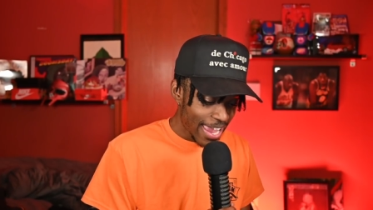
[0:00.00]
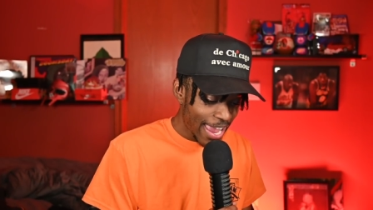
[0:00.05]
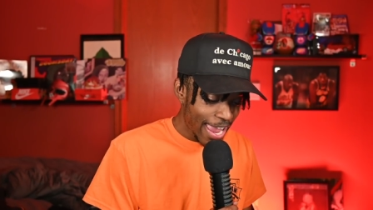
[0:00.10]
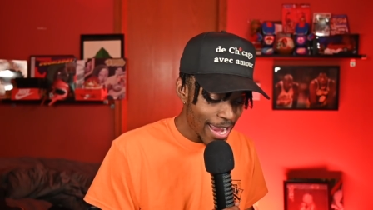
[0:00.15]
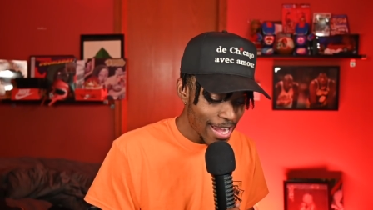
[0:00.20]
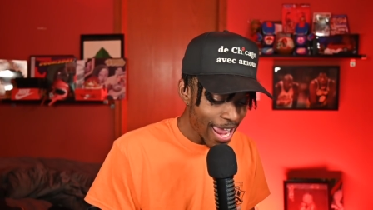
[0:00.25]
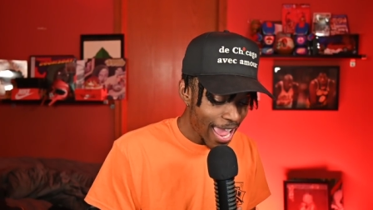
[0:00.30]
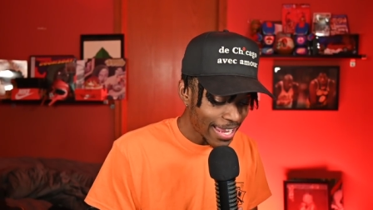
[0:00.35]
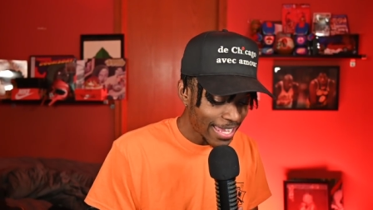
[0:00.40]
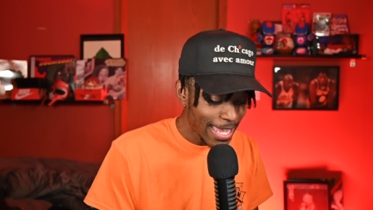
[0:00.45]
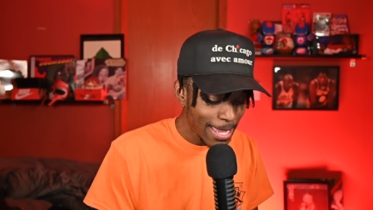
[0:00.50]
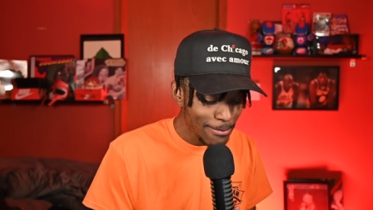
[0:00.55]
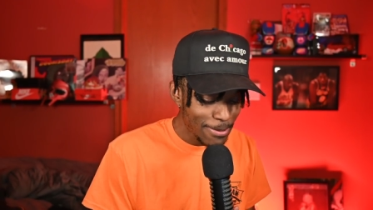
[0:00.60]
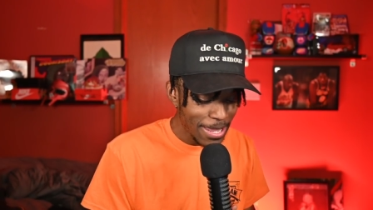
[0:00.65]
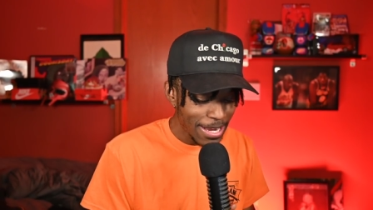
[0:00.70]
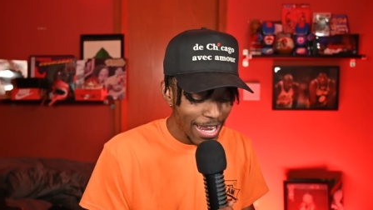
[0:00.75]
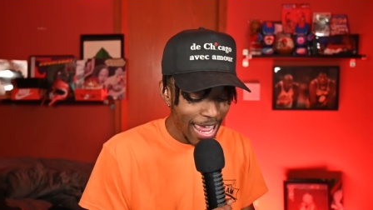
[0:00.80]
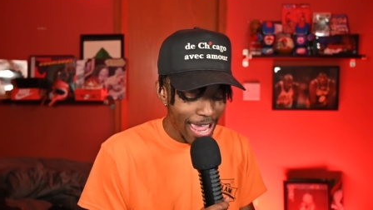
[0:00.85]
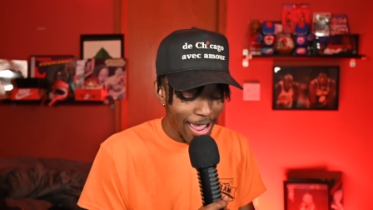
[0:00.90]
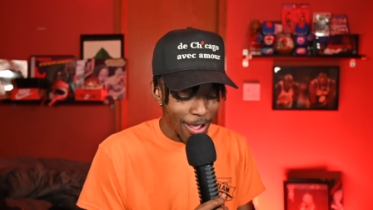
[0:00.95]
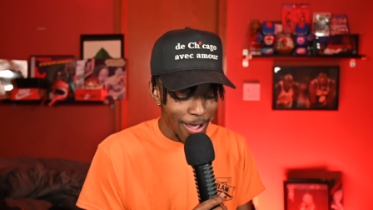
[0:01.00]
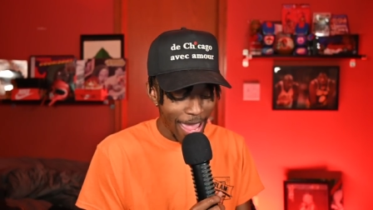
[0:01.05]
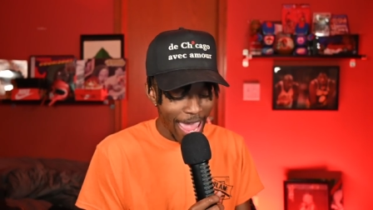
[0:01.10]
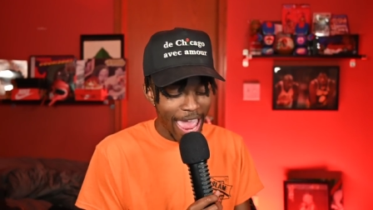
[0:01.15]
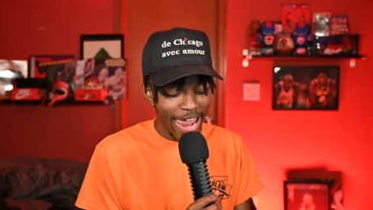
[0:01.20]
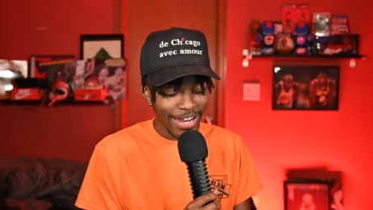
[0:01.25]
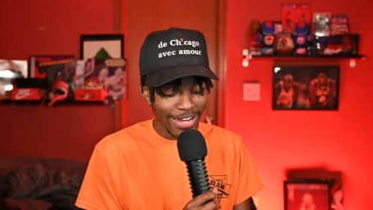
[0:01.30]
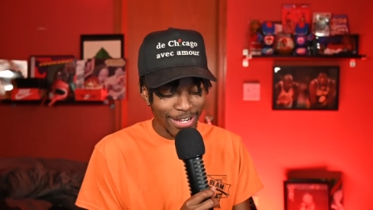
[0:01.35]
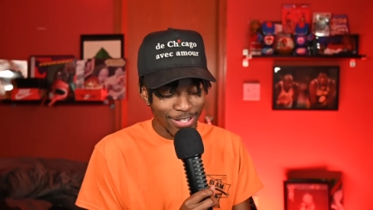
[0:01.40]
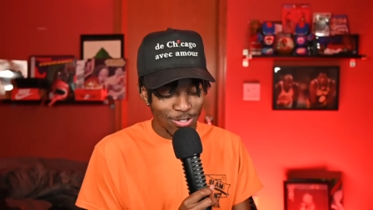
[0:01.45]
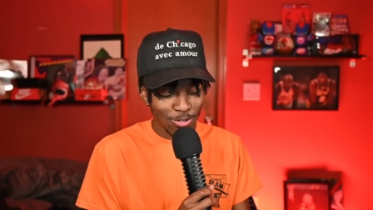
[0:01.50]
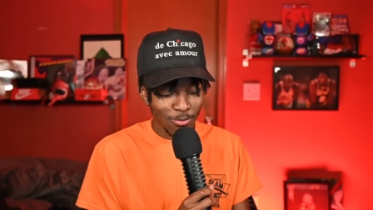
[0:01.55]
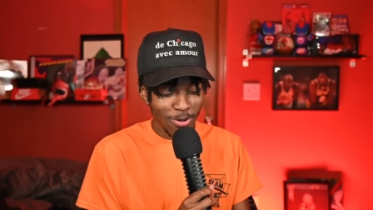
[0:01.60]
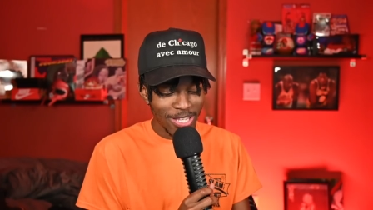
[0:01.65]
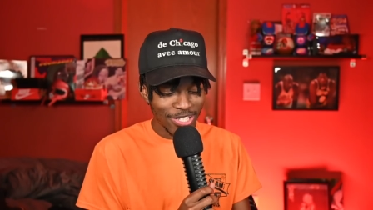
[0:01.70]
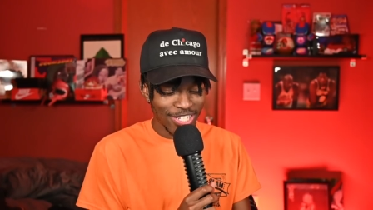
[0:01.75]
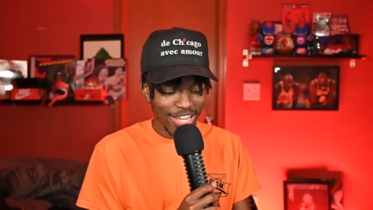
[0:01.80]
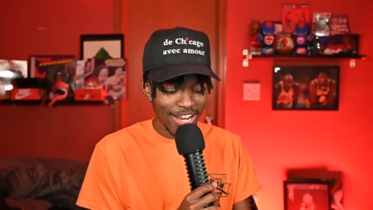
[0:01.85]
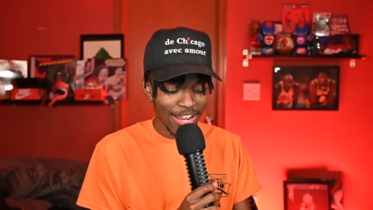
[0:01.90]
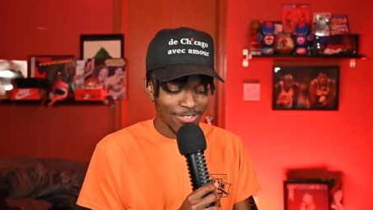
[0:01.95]
And I keep getting uh, added in
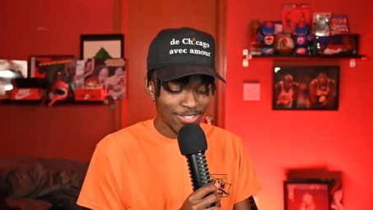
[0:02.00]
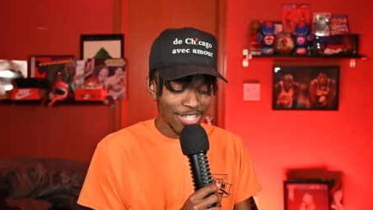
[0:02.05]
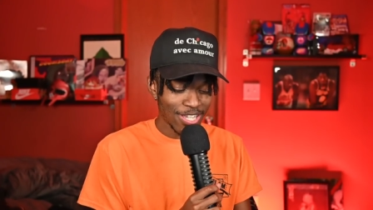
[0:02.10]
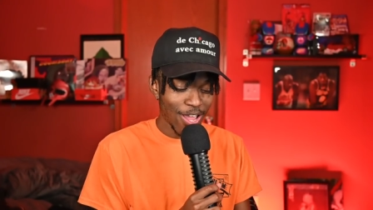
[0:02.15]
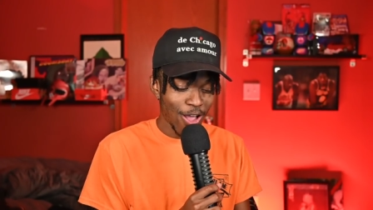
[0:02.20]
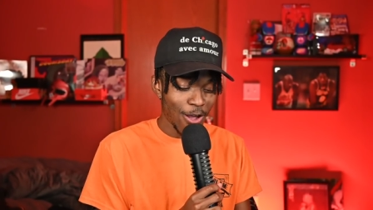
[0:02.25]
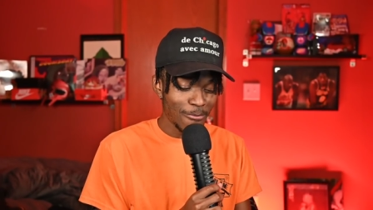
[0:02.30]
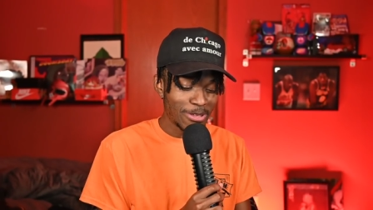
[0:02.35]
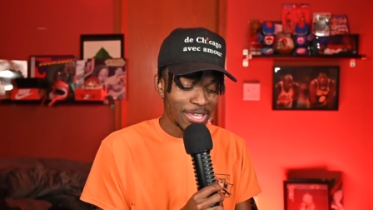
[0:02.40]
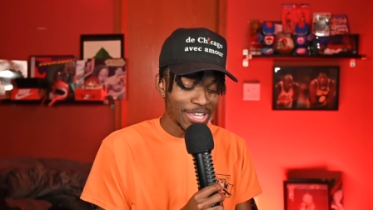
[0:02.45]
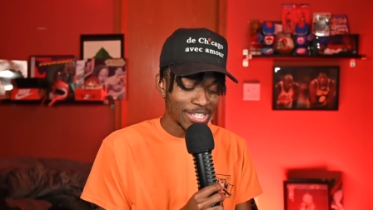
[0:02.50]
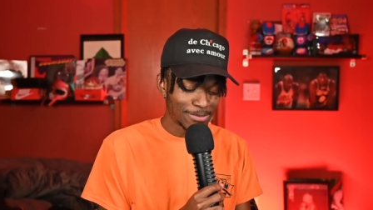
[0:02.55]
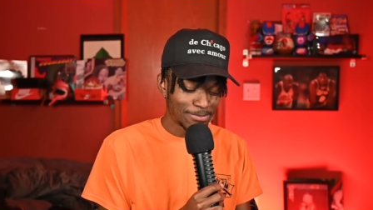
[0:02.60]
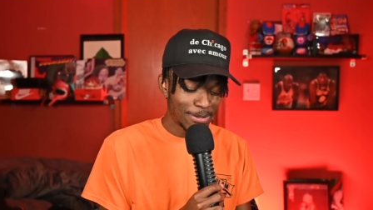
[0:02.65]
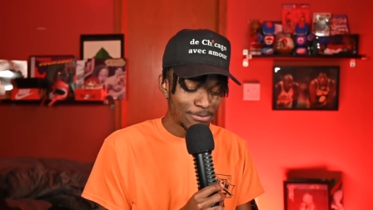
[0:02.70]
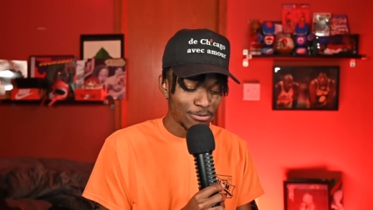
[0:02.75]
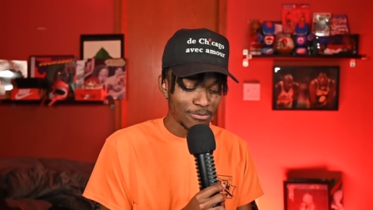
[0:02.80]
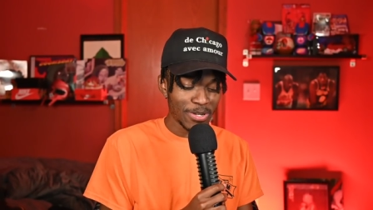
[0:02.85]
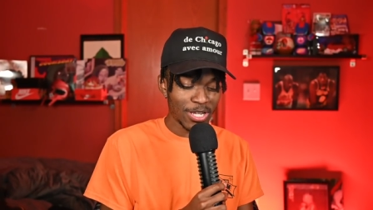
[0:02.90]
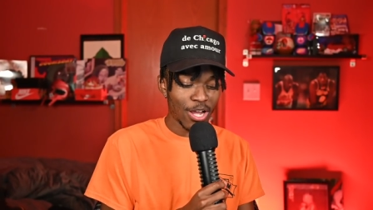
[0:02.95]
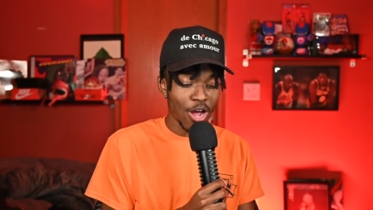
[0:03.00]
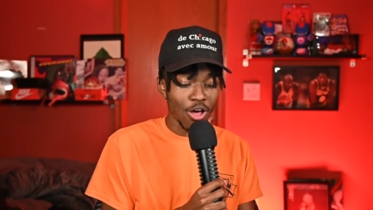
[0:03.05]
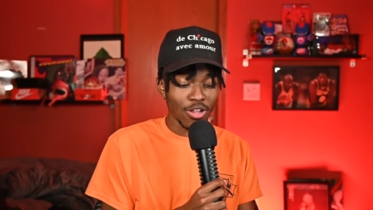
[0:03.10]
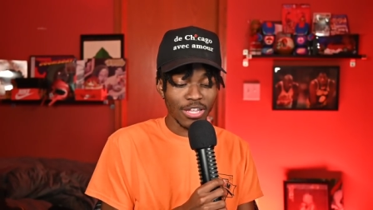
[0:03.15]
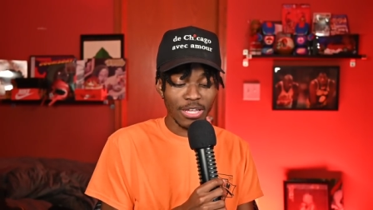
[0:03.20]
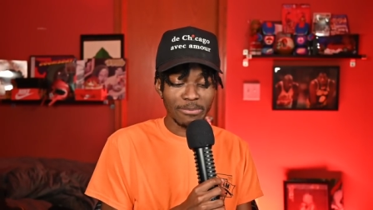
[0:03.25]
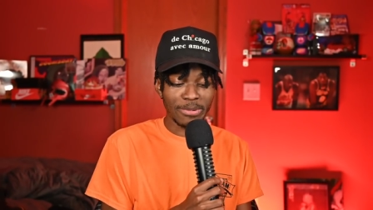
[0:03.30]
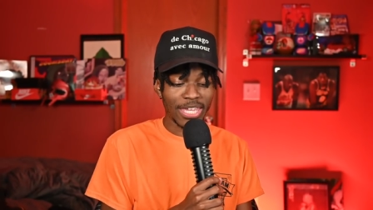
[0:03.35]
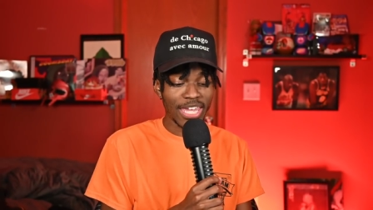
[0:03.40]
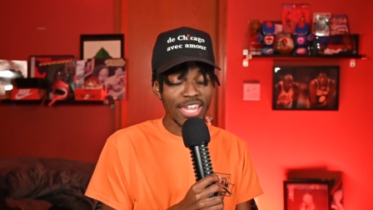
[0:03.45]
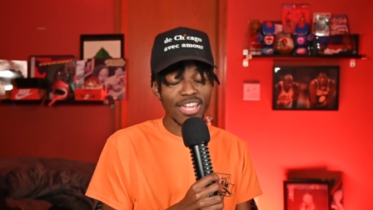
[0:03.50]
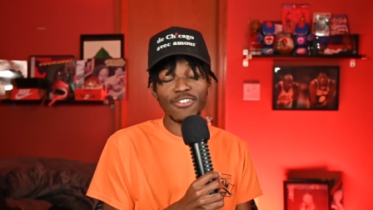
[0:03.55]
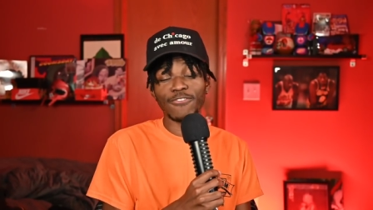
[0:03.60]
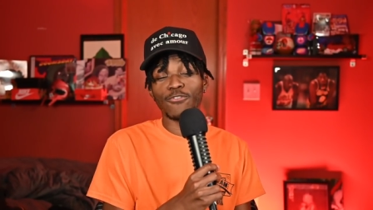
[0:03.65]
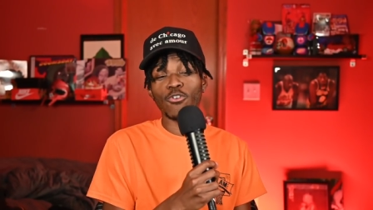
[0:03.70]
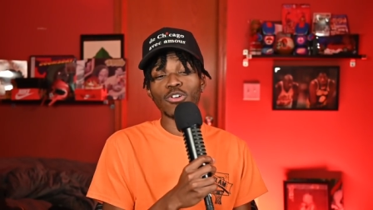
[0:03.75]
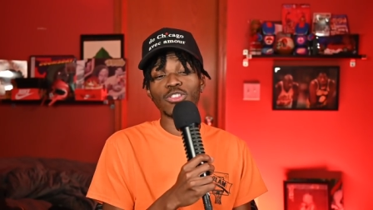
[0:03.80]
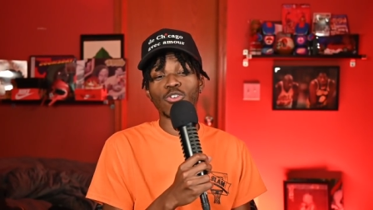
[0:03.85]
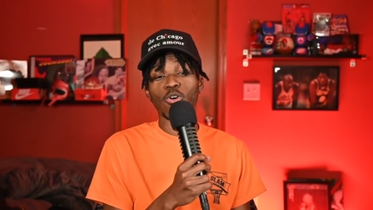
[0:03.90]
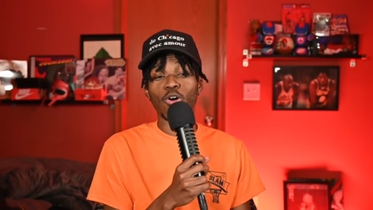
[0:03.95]
tweets. Shout out to y'all because people been calling him king of the
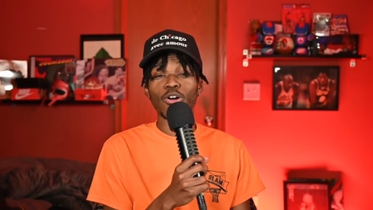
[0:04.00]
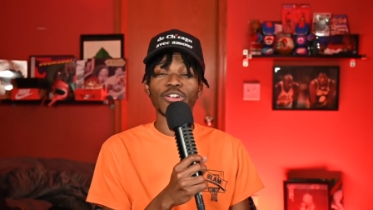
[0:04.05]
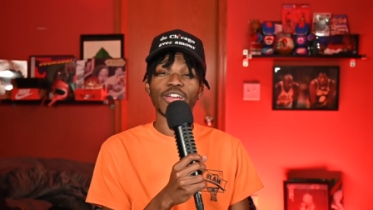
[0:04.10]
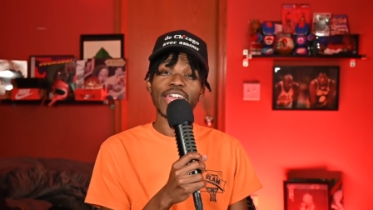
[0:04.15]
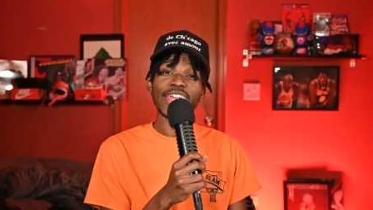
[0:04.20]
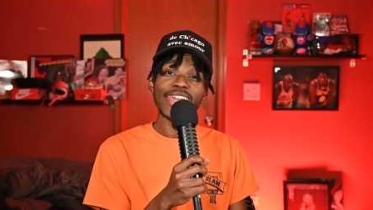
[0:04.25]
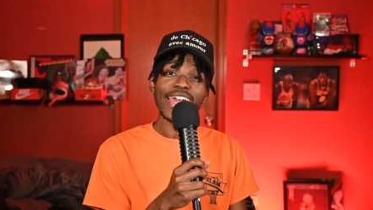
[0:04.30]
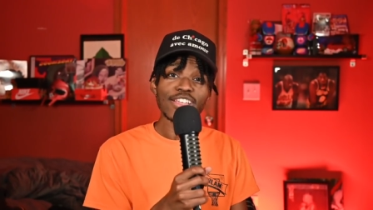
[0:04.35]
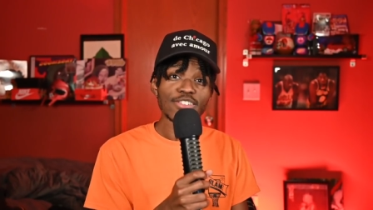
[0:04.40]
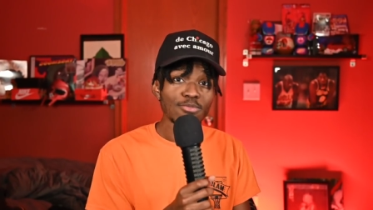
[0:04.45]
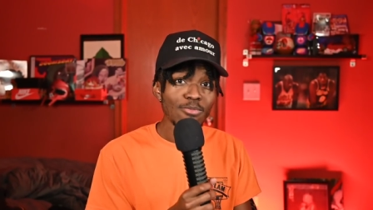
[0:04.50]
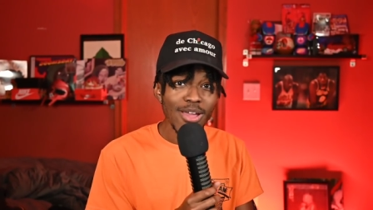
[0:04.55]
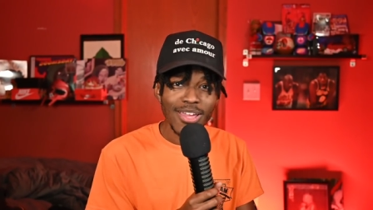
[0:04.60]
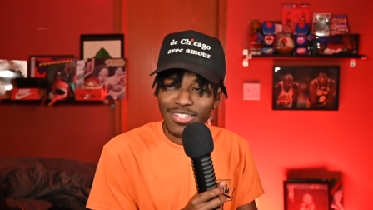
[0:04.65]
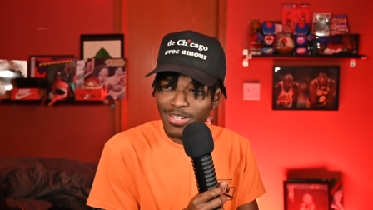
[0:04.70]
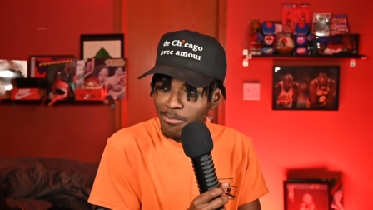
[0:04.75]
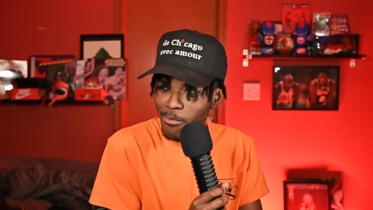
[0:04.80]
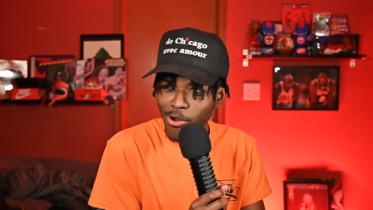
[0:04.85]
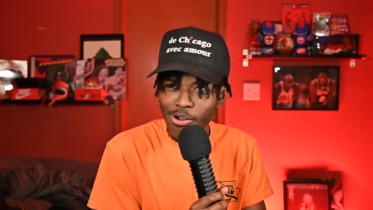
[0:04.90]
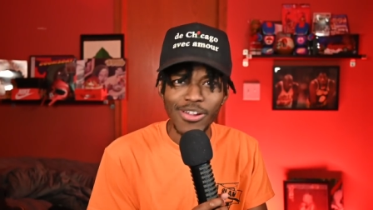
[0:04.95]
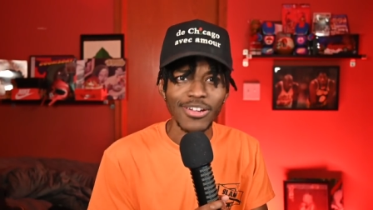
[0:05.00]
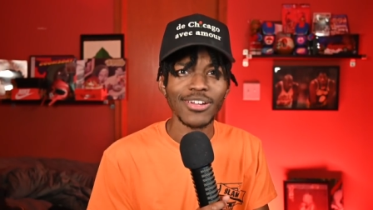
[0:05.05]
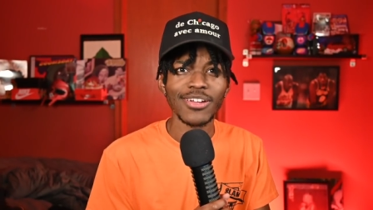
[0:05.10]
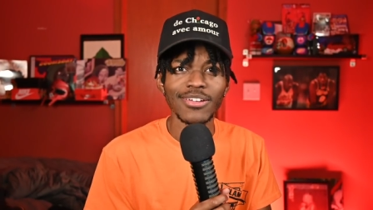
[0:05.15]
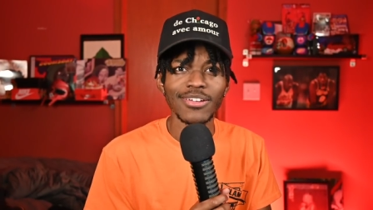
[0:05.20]
fourth quarter. And guess what, DeMar?